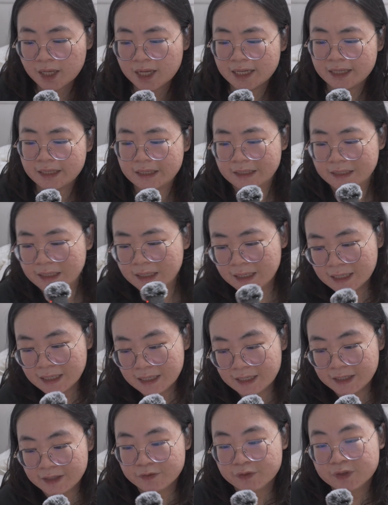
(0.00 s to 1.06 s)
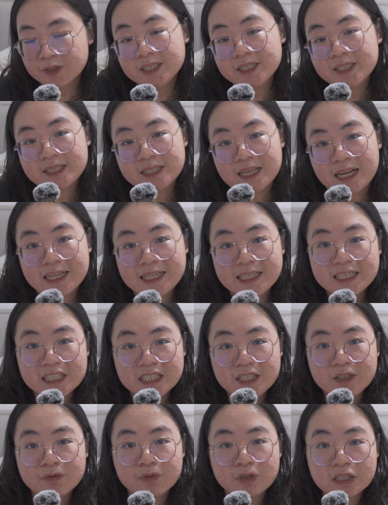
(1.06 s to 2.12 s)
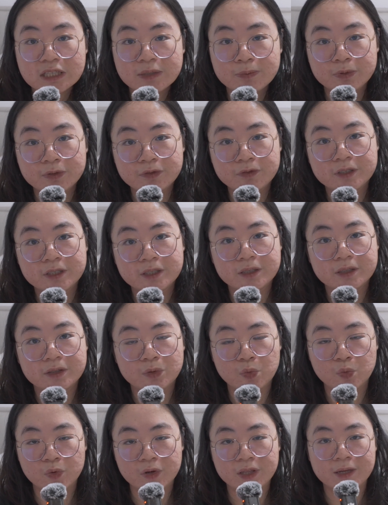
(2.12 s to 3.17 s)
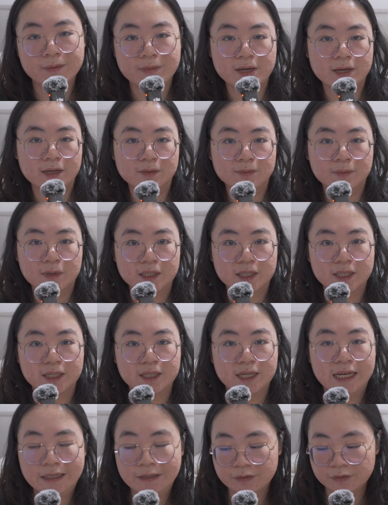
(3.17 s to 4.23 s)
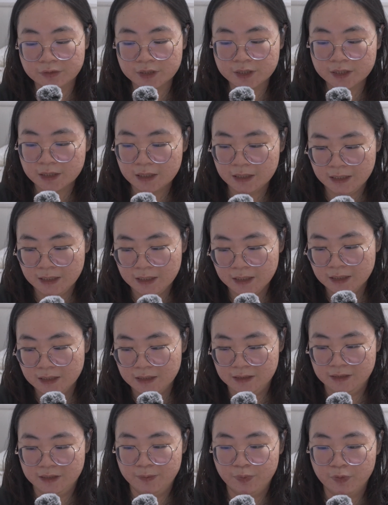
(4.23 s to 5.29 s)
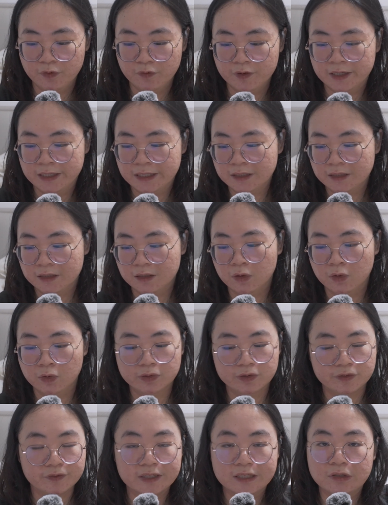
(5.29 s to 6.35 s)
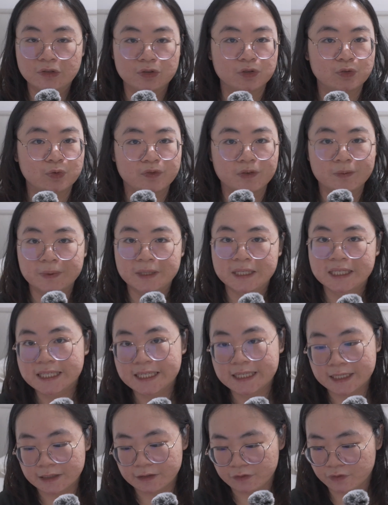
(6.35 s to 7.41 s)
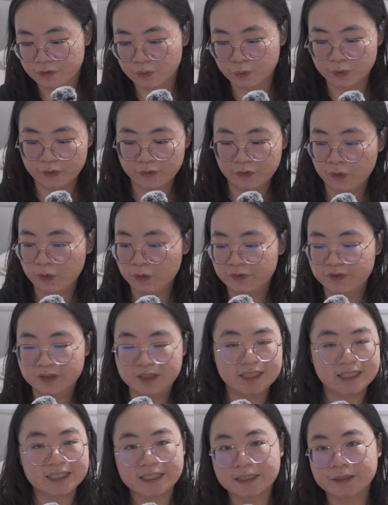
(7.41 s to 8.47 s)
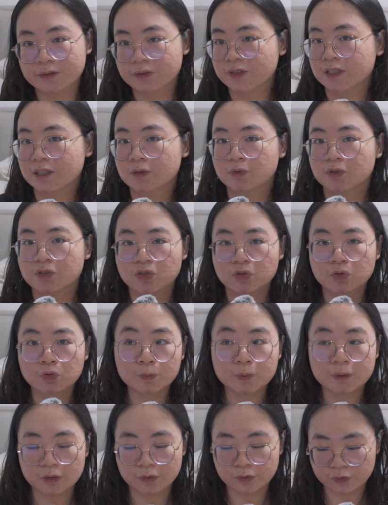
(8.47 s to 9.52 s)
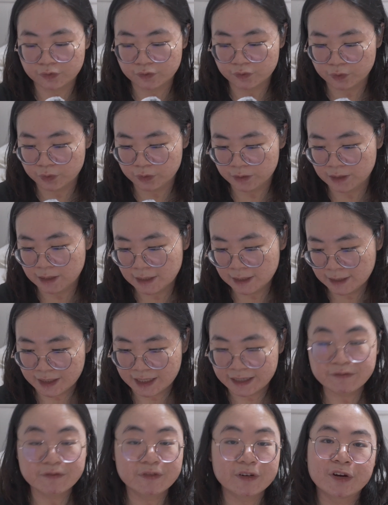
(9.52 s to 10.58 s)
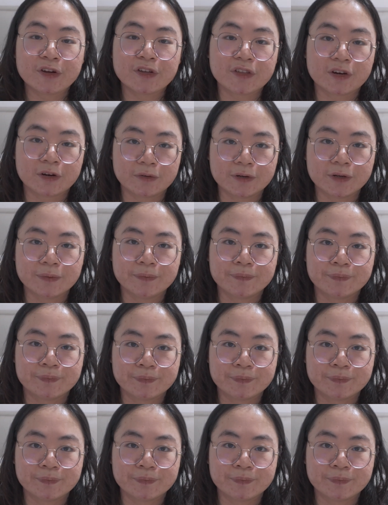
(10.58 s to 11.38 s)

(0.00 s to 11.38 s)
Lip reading: And for this, I actually really preferred the way that Makers Market handled it. They provided all the vendors with a PDF with all of the details, and it was super useful and very thorough.